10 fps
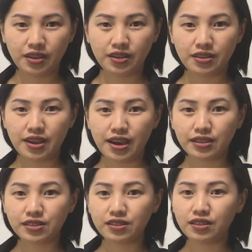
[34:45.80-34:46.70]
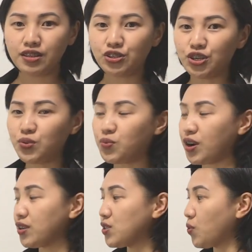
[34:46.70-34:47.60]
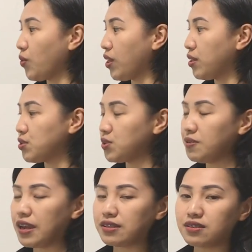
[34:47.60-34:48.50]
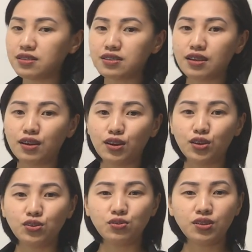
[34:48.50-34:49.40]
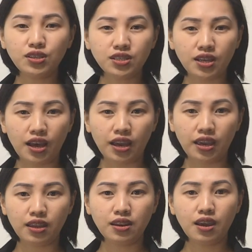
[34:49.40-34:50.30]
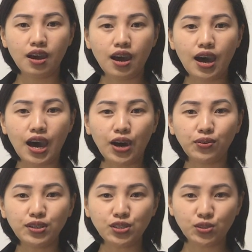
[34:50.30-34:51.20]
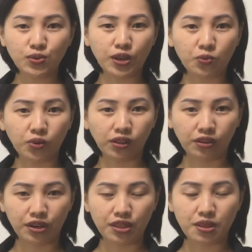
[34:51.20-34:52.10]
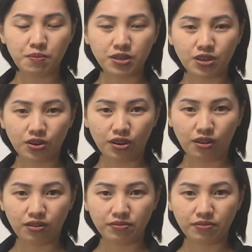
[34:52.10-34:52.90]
Next, the teacher works with the students to decide how the student will learn the material.